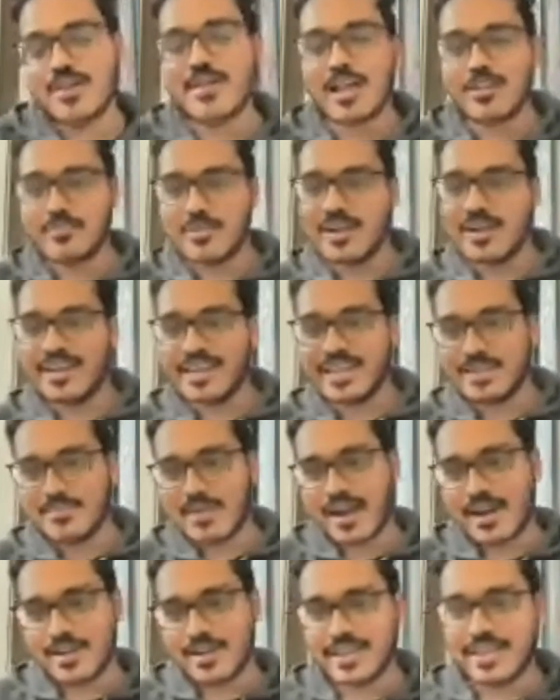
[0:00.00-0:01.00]
product management
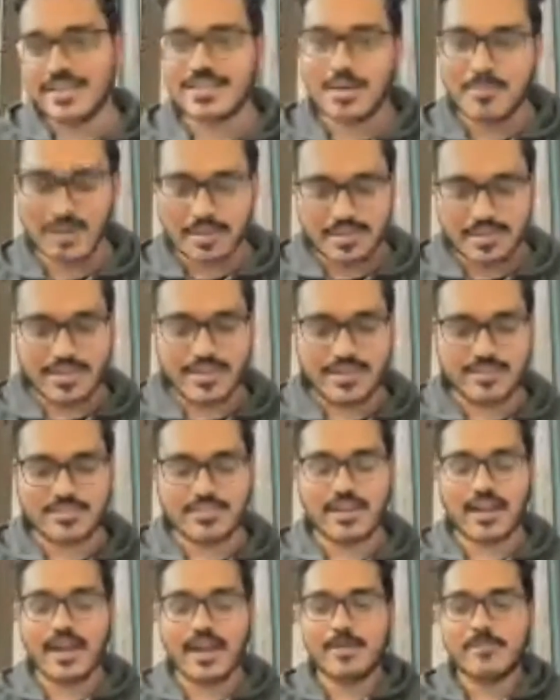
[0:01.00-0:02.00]
team at Kitabili
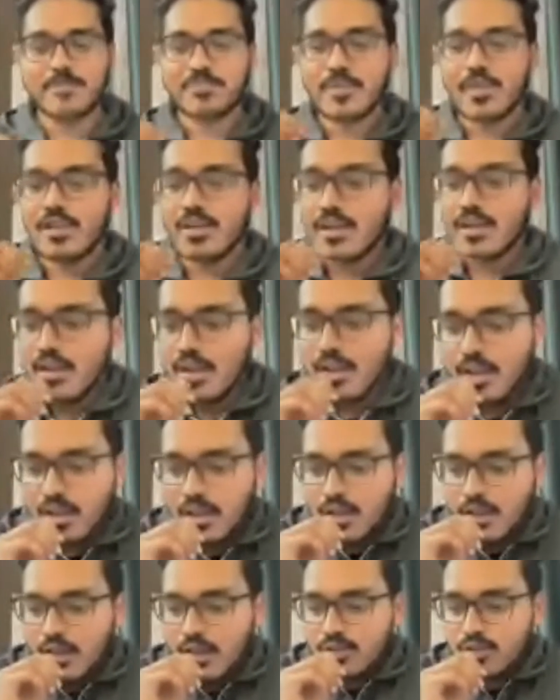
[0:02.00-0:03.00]
is, right?
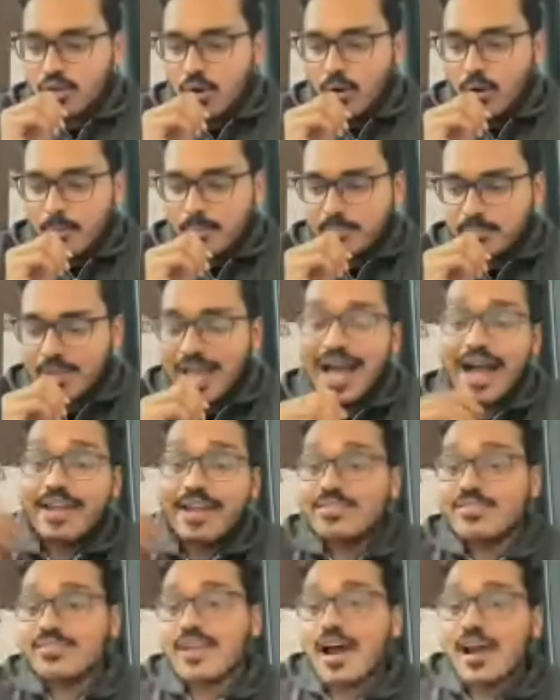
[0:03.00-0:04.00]
So
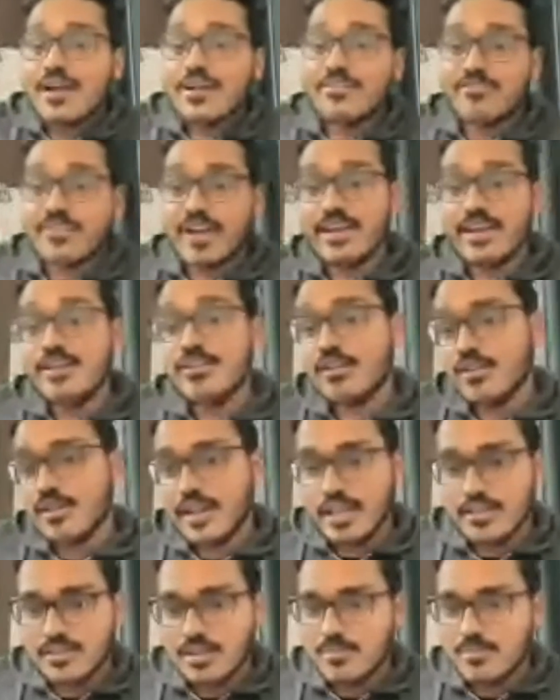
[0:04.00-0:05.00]
I start very
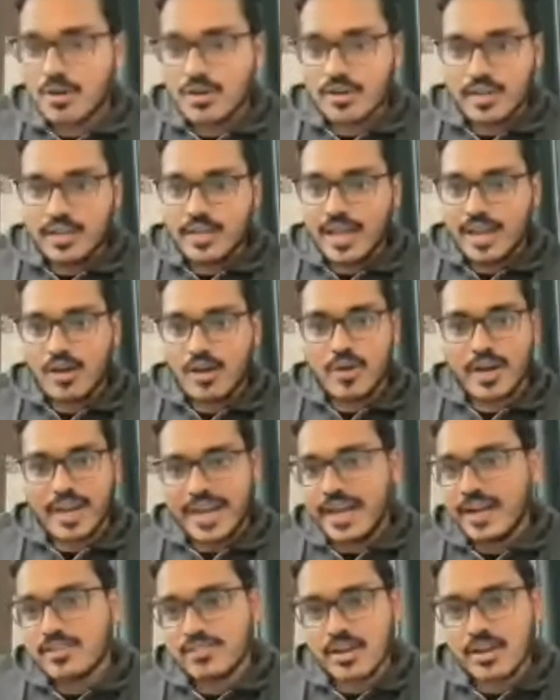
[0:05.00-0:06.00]
early in the morning,
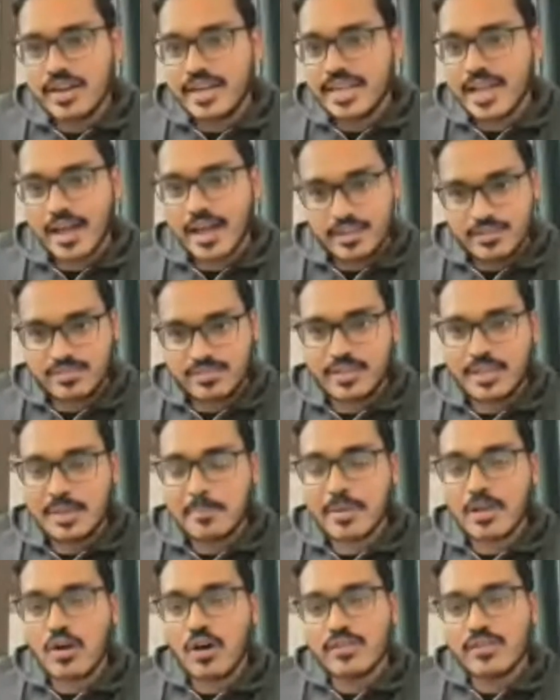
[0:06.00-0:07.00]
around 8:30
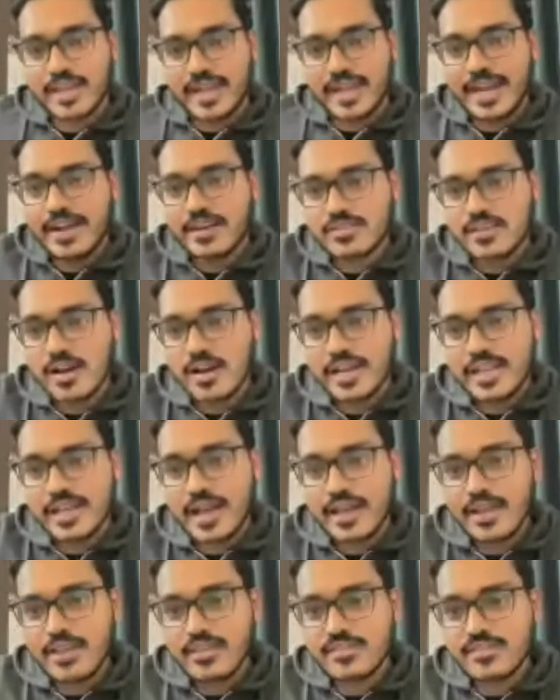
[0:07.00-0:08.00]
IST, because
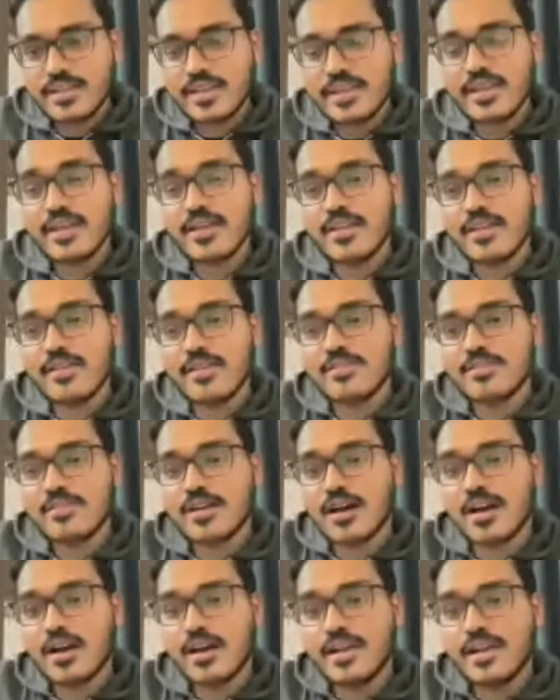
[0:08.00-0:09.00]
8:30 IST
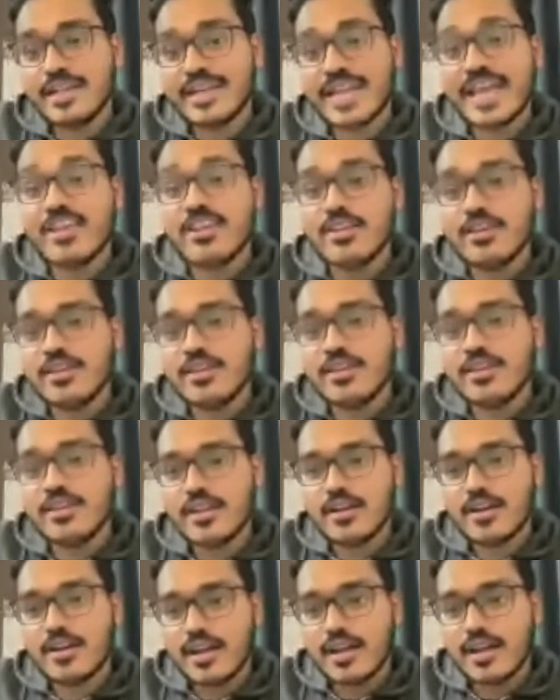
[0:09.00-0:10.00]
is
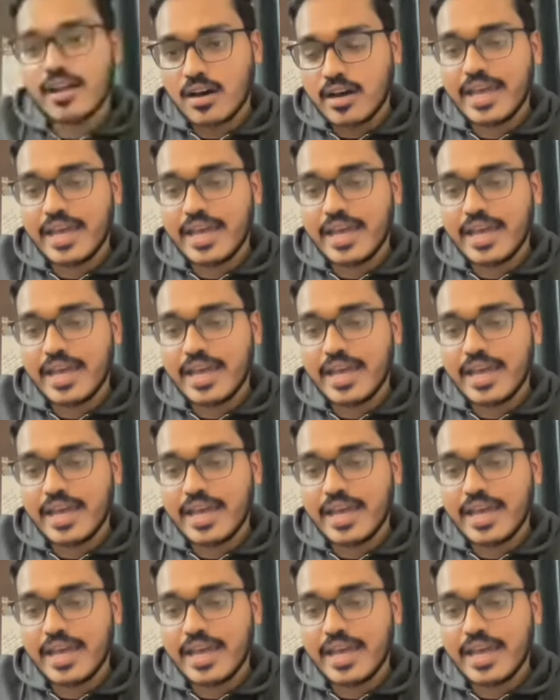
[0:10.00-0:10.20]
10